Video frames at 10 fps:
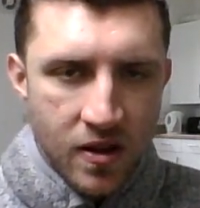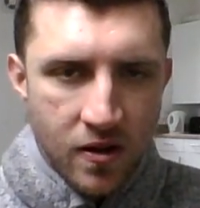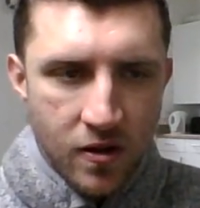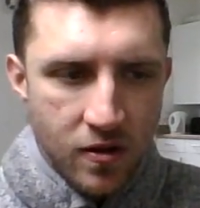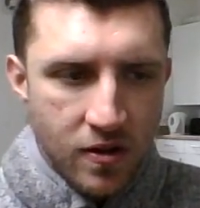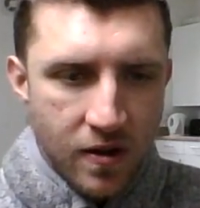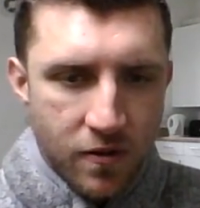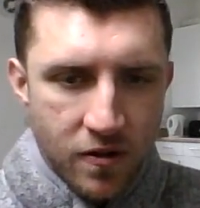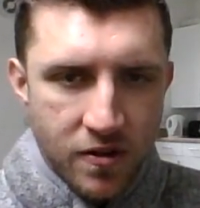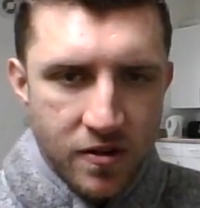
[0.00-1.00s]
all the
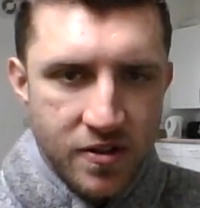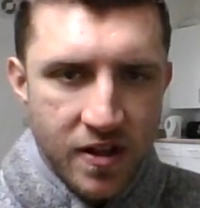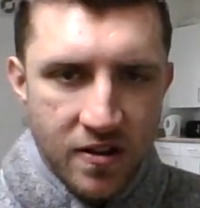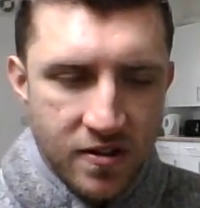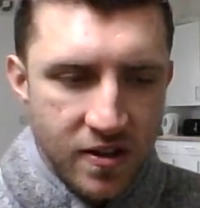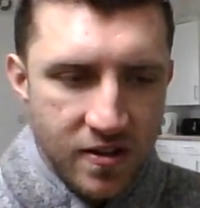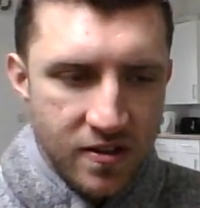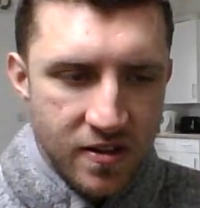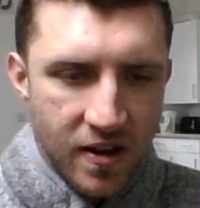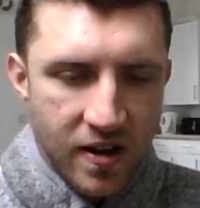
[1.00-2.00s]
different senses
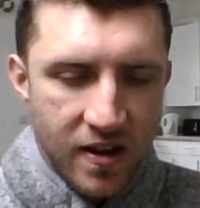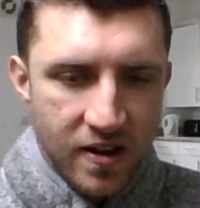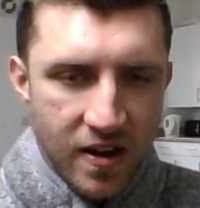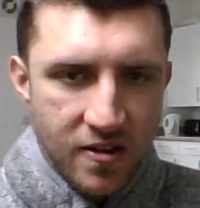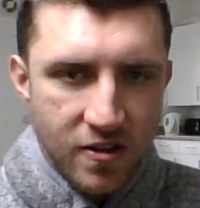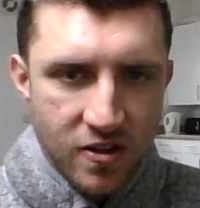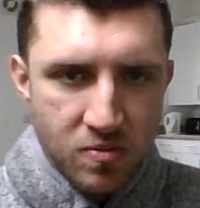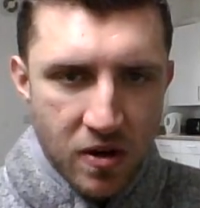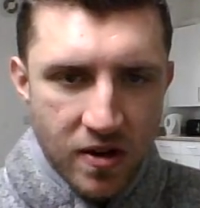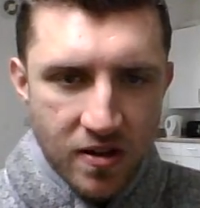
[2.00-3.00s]
that I get to
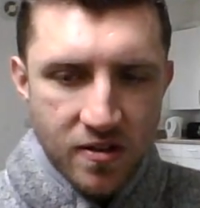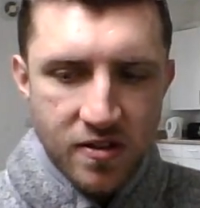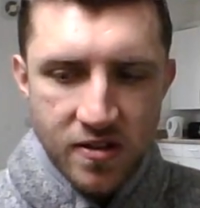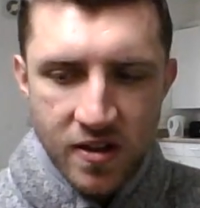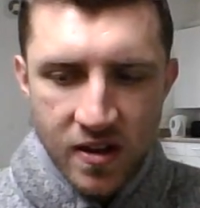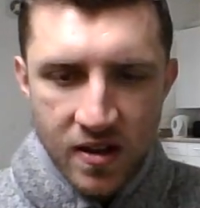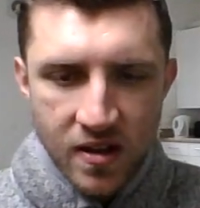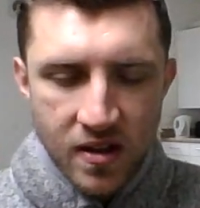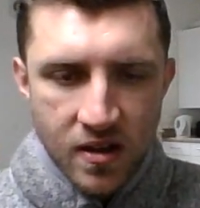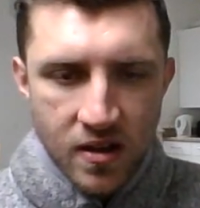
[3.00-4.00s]
experience.
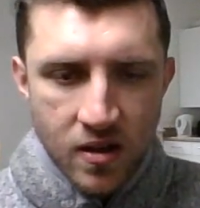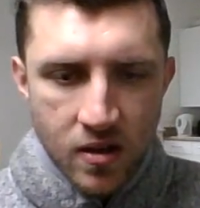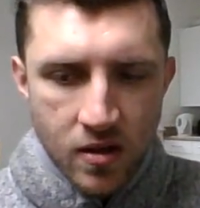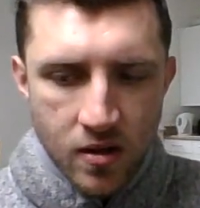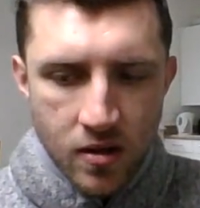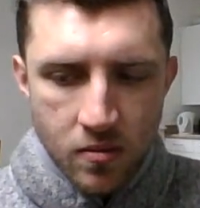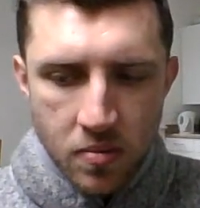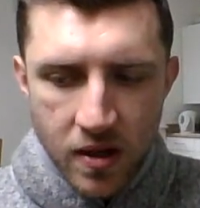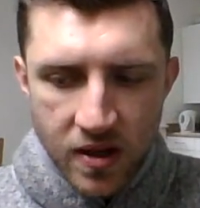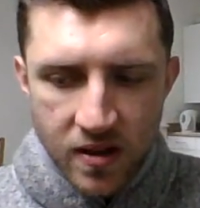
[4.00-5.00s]

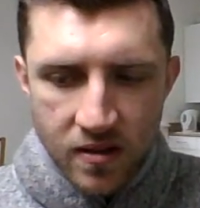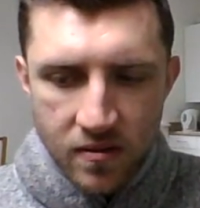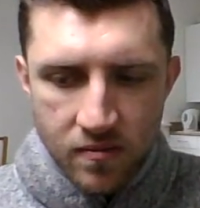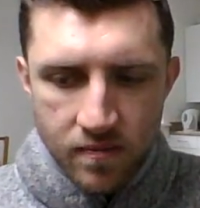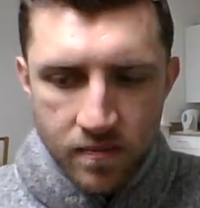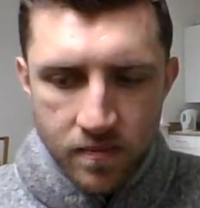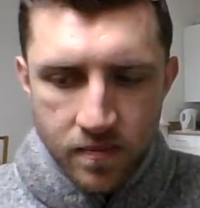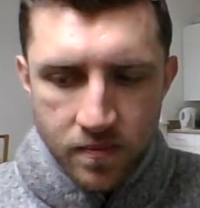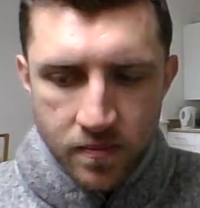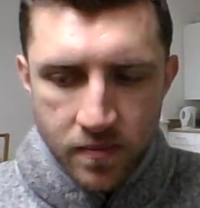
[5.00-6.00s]
But
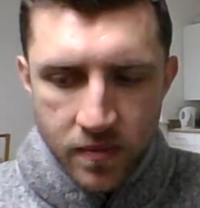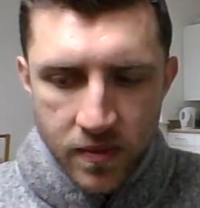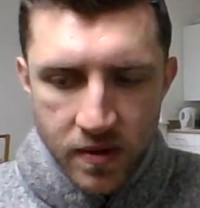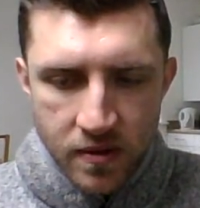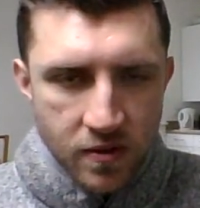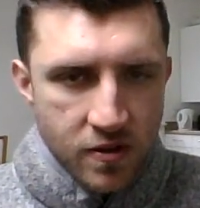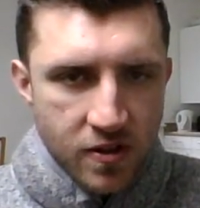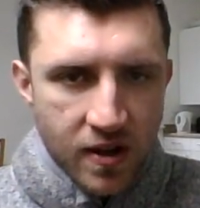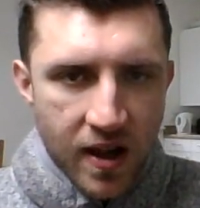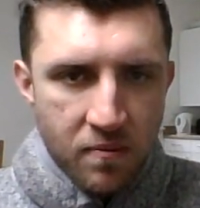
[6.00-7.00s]
you just
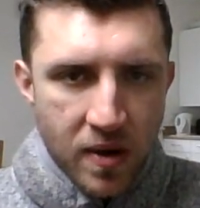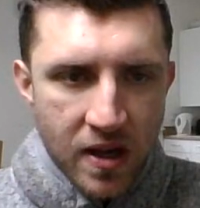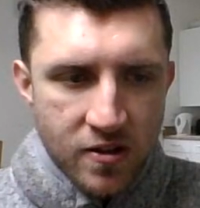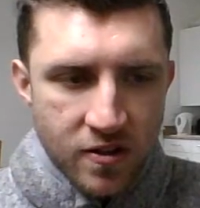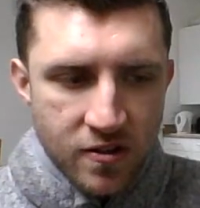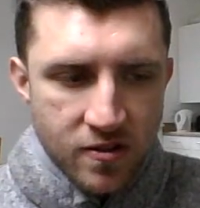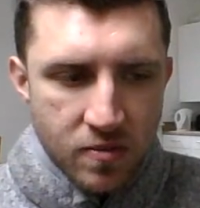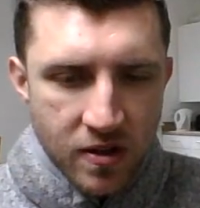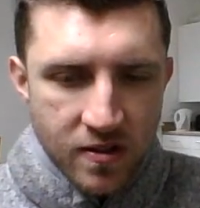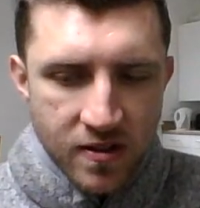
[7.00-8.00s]
gotta have patience,
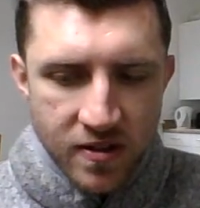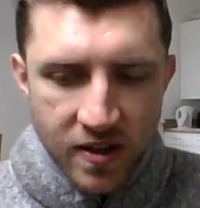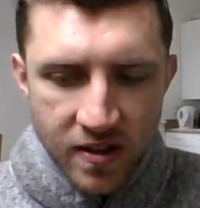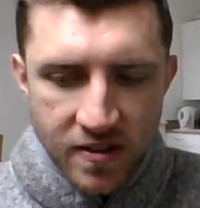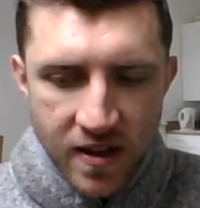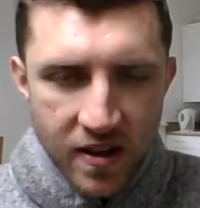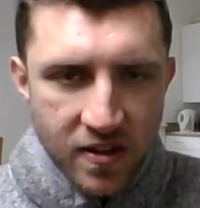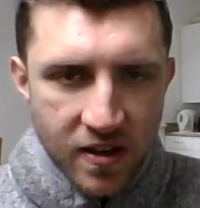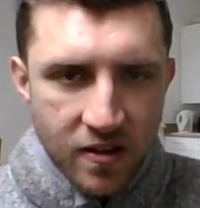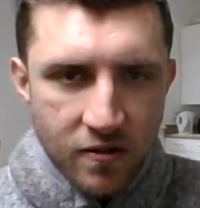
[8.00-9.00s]
because the thing is, that
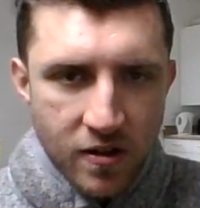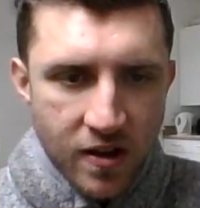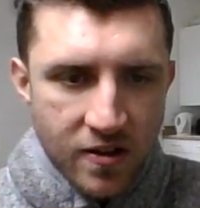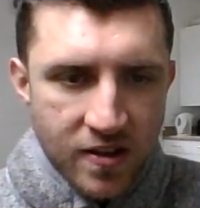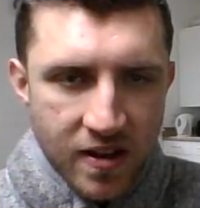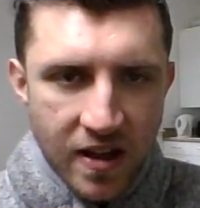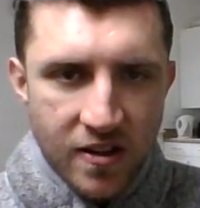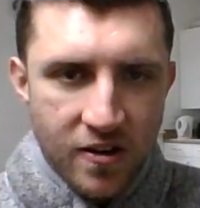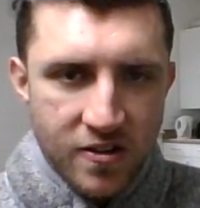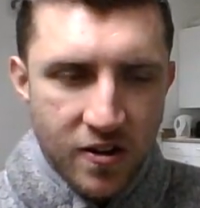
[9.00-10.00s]
thing, when you actually get
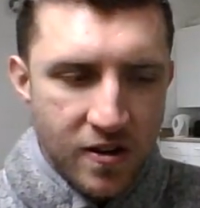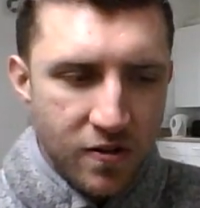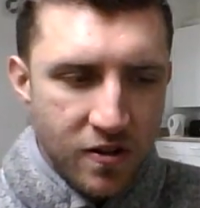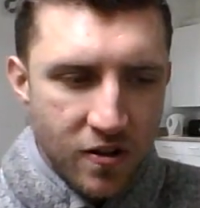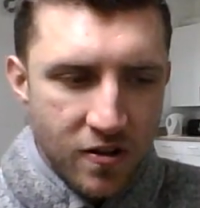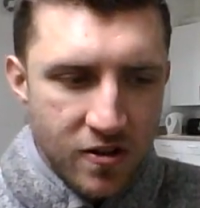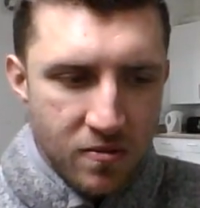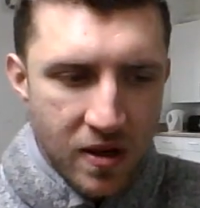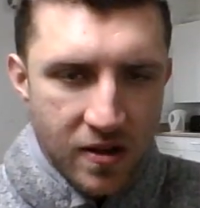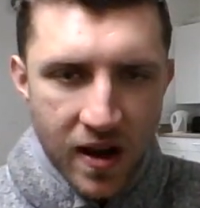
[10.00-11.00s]
there, it's not even going to
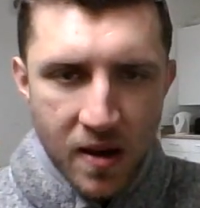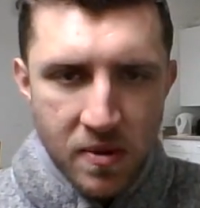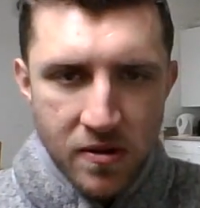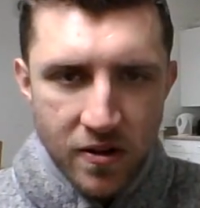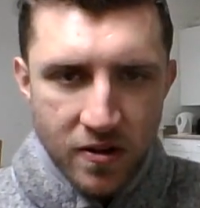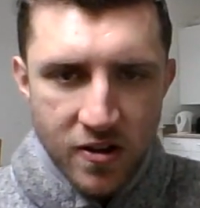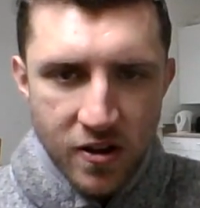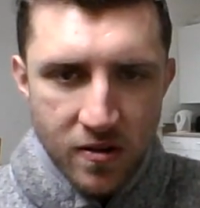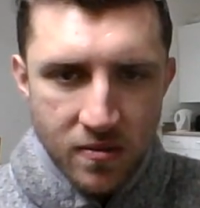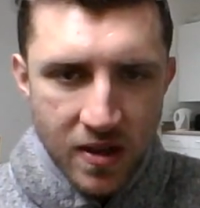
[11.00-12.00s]
make you happy long
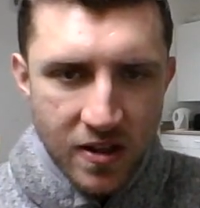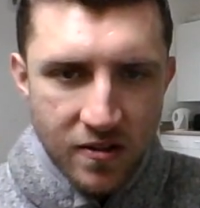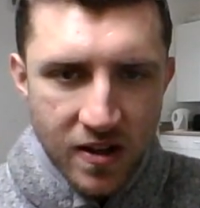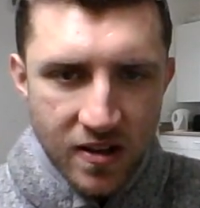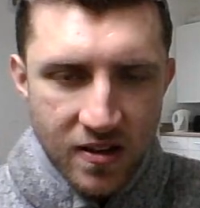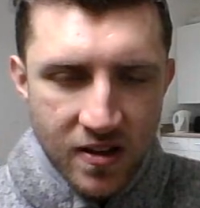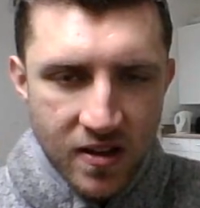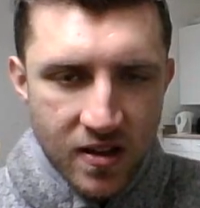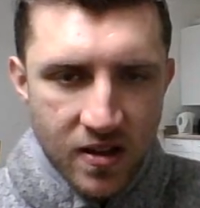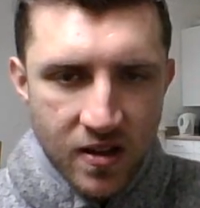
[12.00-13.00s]
term anyway.
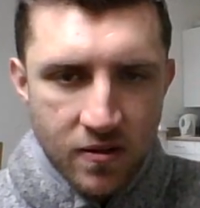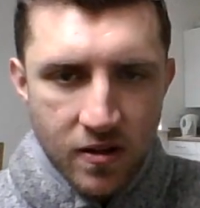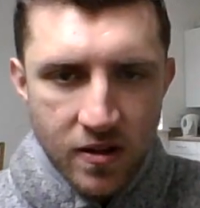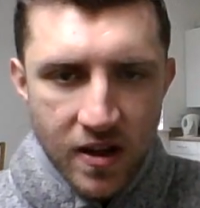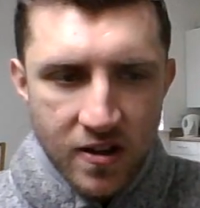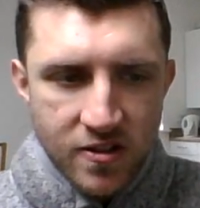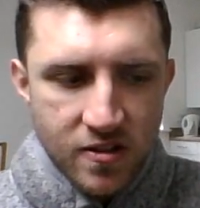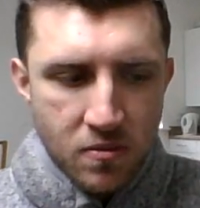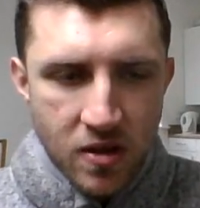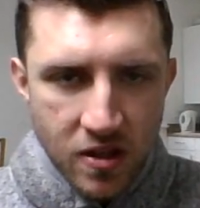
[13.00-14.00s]
Whether that's
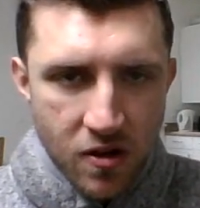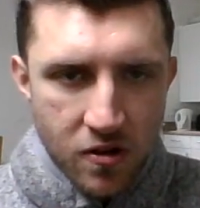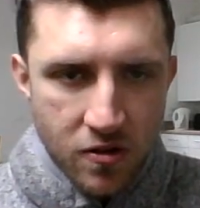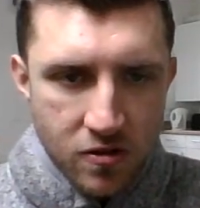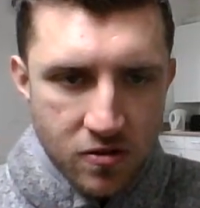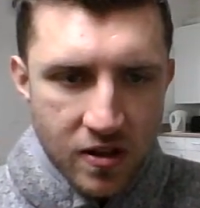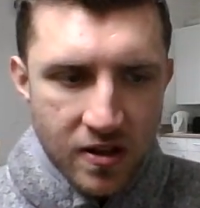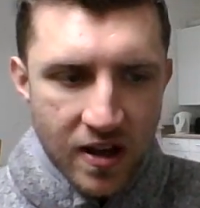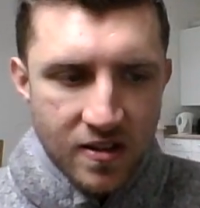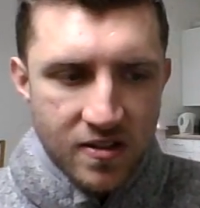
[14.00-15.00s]
money goals, whether
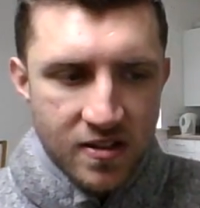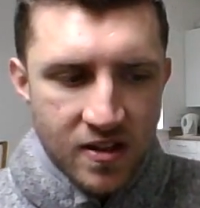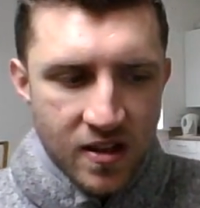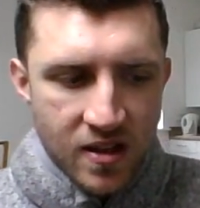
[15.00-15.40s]
that's